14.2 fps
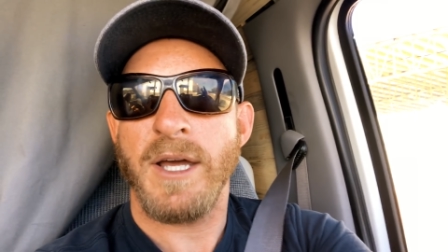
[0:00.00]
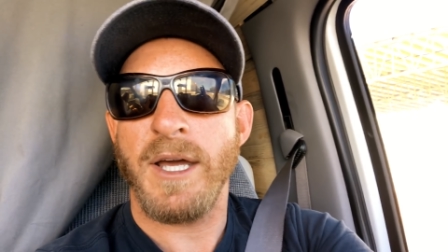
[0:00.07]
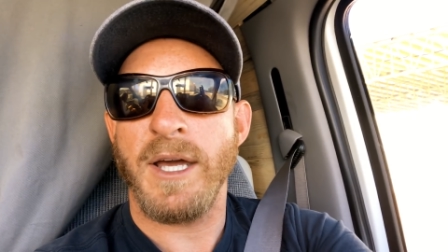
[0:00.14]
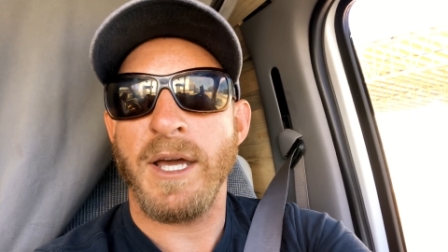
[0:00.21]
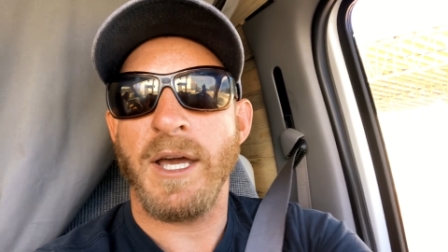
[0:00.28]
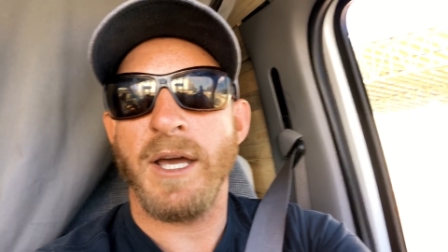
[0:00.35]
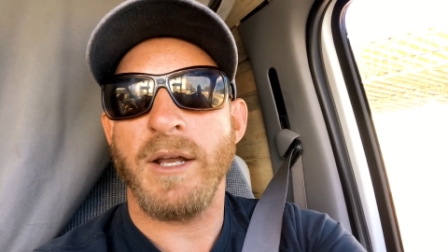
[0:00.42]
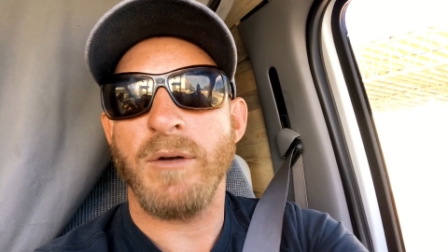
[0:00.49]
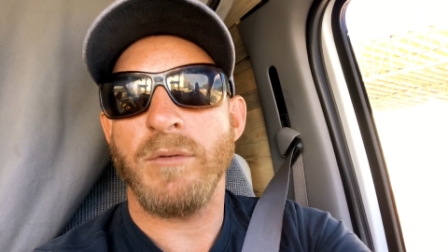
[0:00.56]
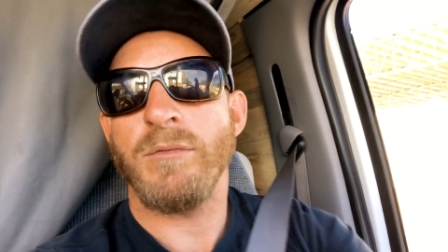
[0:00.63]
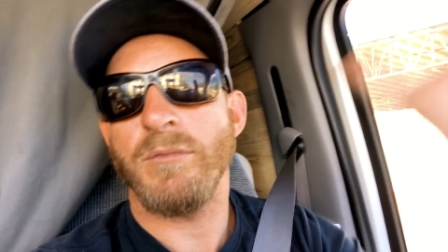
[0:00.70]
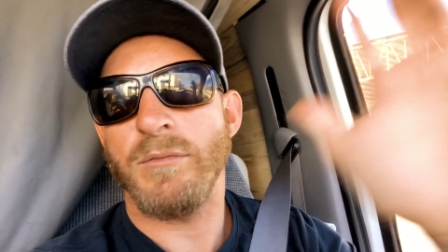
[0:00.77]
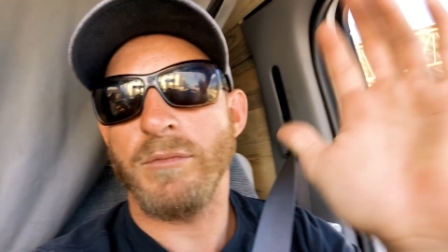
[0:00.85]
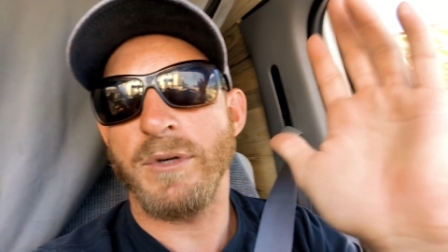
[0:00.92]
And
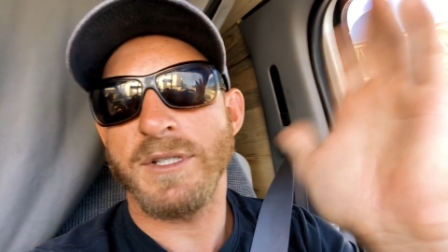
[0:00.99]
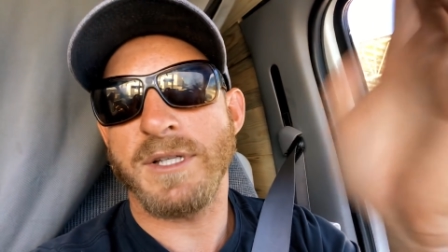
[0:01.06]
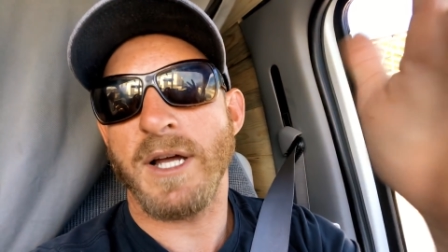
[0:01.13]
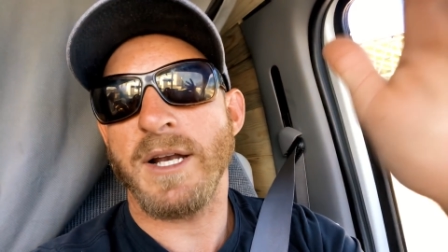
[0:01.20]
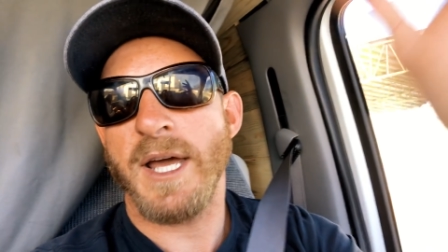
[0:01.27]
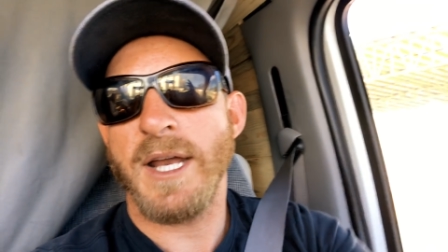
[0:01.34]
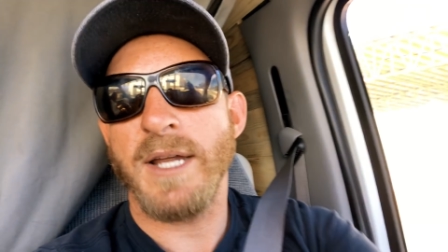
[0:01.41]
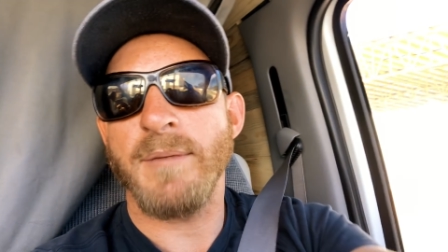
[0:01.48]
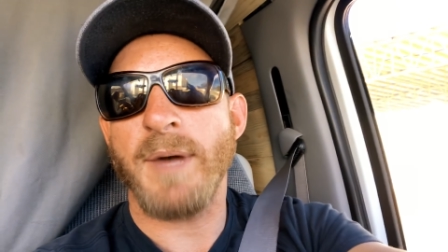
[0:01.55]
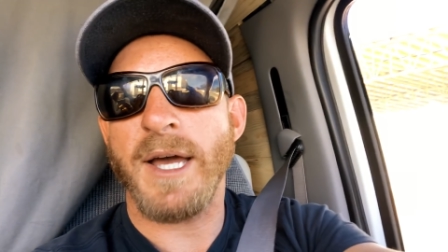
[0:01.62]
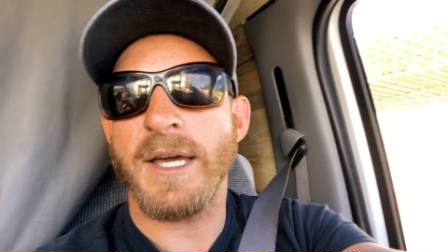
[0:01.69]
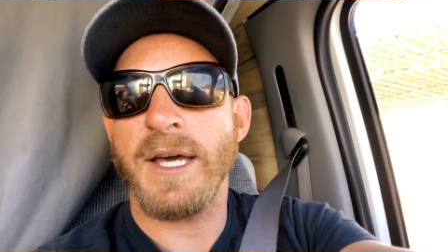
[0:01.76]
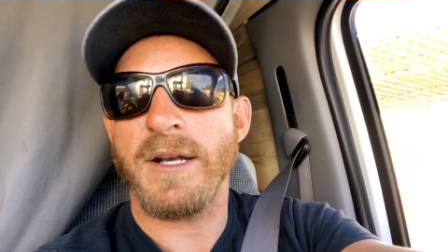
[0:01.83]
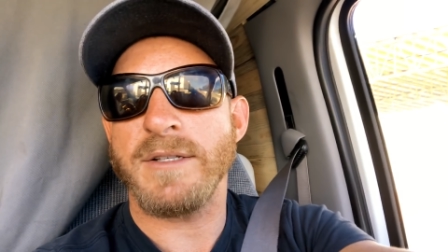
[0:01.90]
we started heading
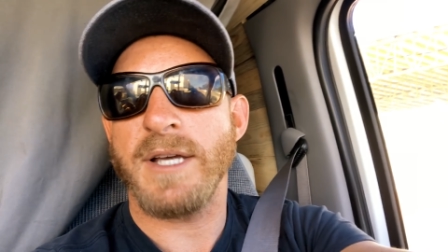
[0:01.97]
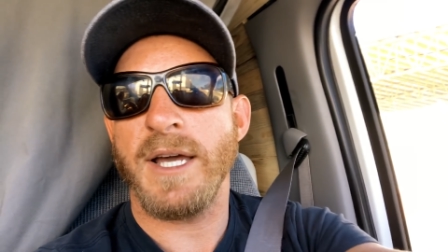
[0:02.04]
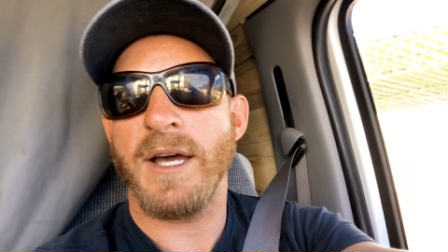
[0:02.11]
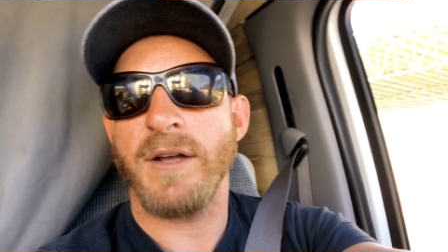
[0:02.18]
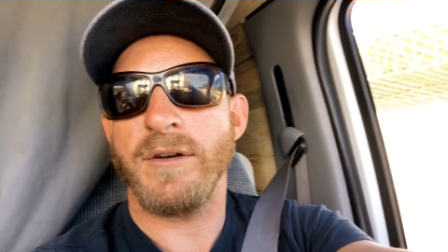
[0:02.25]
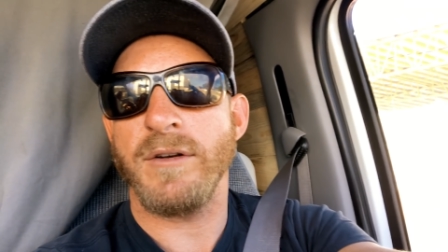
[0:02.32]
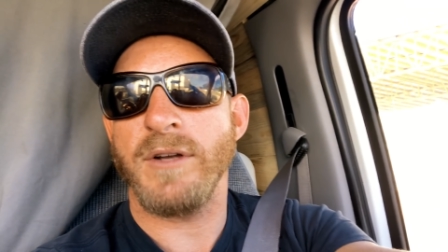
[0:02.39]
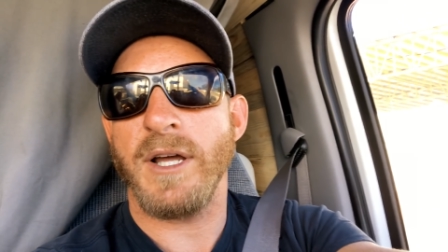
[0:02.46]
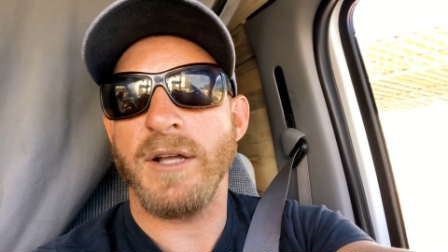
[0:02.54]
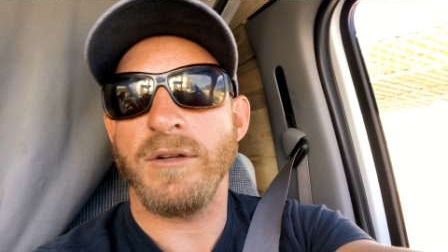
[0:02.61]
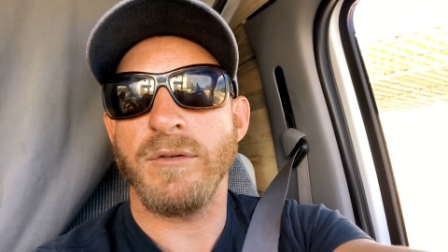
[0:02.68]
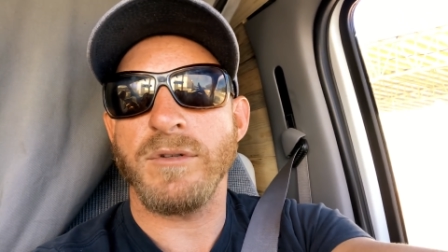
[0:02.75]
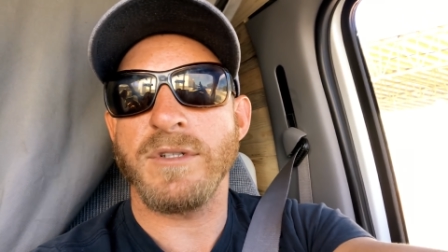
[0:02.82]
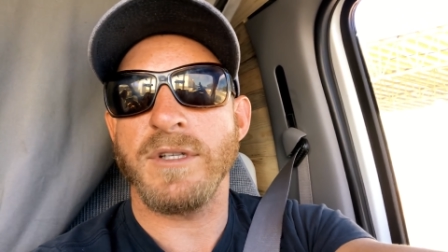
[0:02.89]
back out of town and,
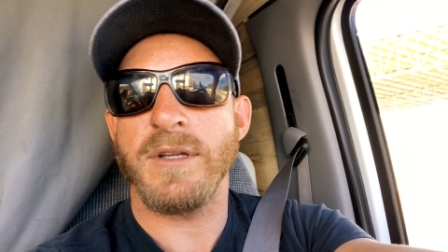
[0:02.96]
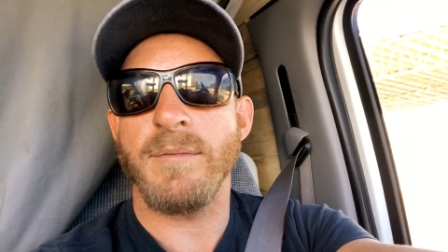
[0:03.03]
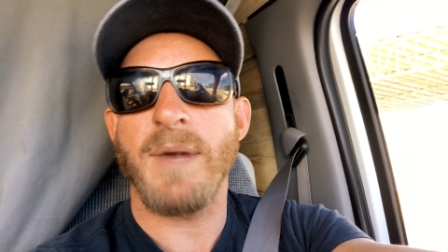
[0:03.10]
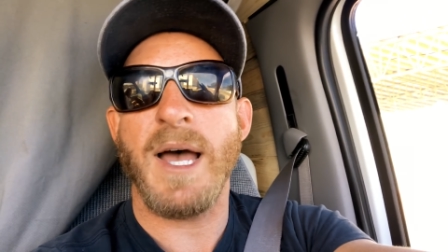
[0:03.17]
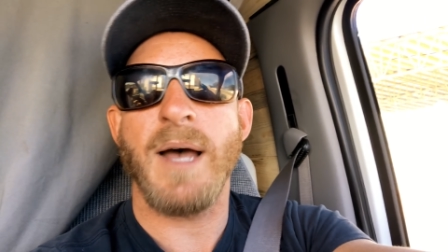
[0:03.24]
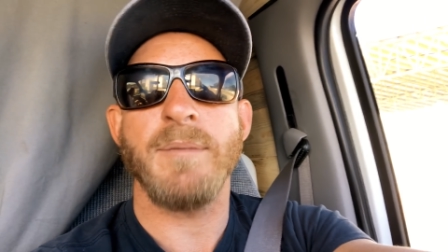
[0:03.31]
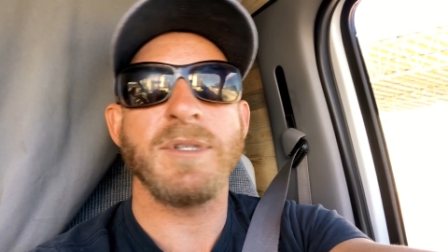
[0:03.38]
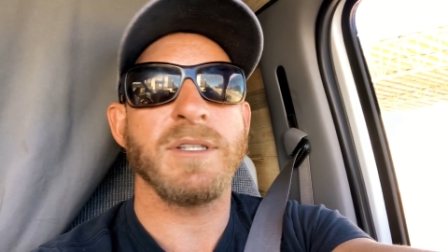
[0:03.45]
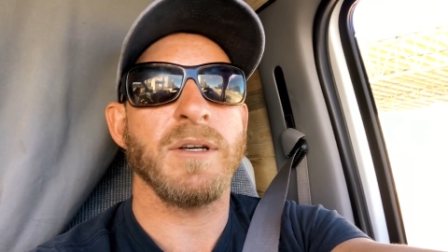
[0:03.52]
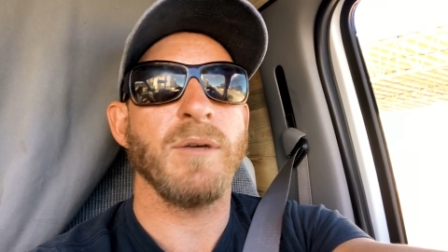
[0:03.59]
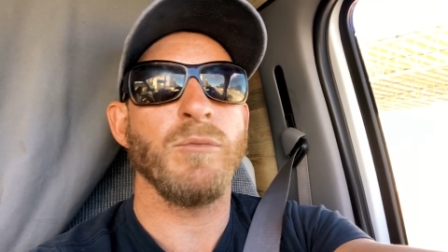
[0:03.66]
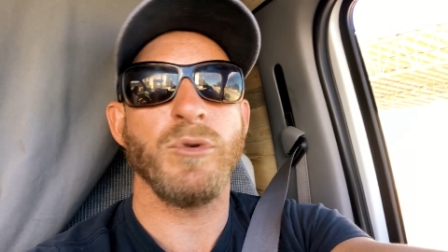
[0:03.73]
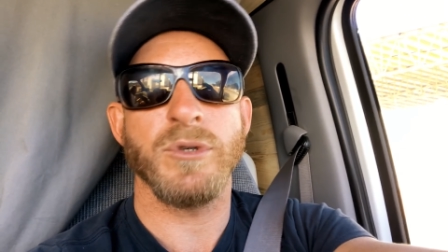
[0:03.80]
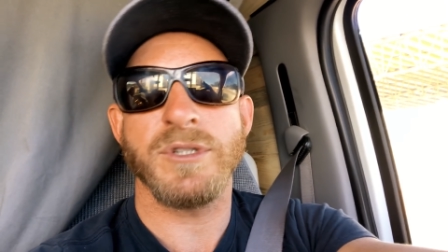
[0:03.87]
and looked at the maps,
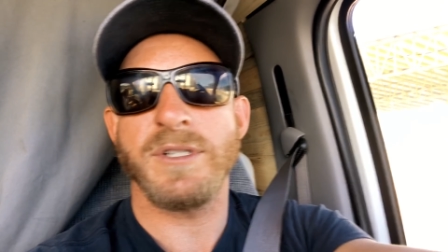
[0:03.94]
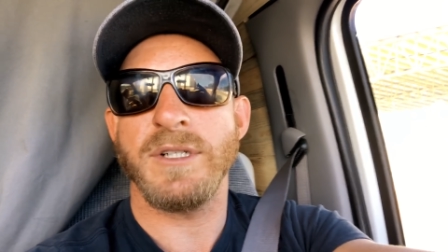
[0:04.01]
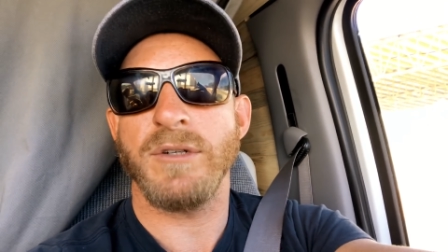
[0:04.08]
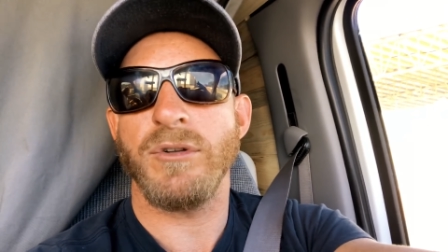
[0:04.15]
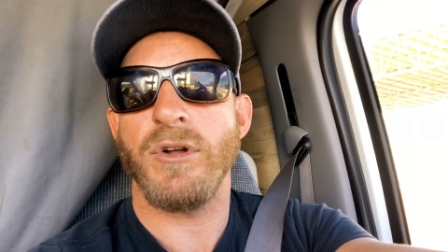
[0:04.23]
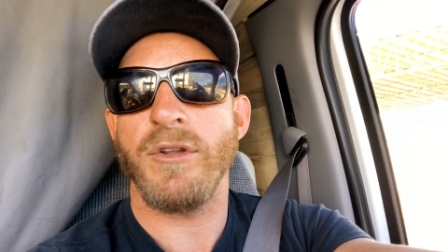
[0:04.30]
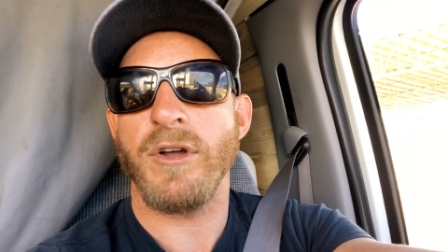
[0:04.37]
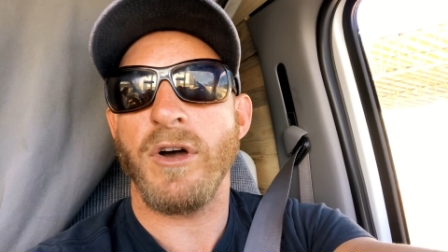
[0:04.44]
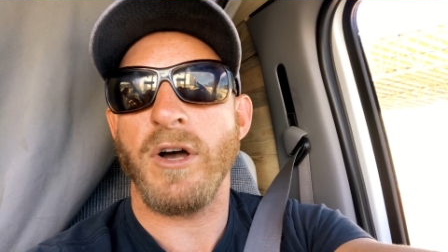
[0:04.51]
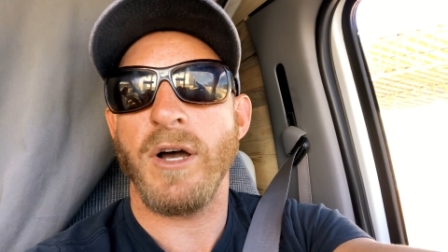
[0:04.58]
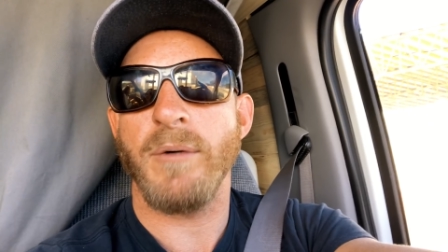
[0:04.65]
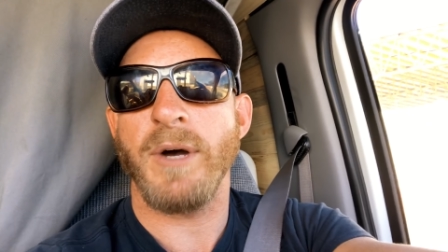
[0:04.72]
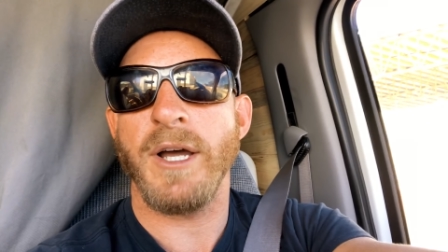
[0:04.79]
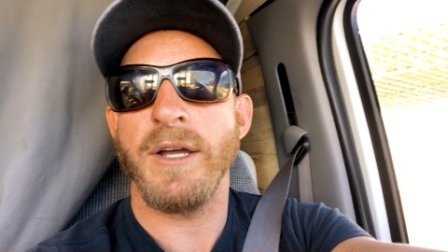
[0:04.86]
and we were still on the
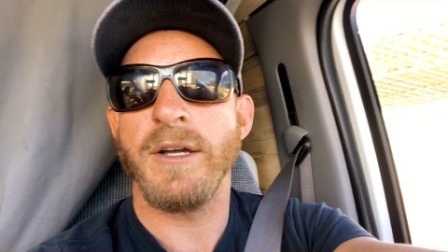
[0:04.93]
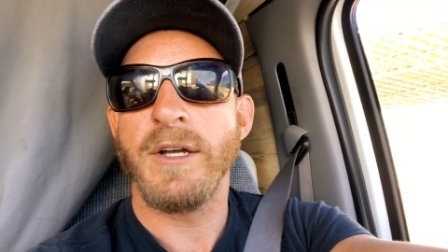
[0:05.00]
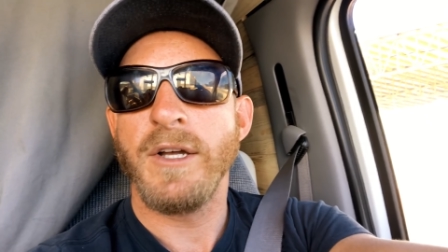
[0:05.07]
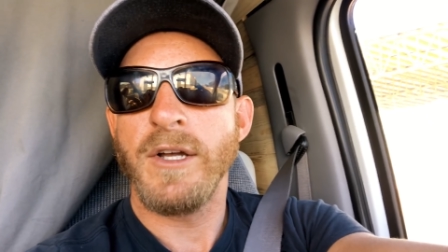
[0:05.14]
highway.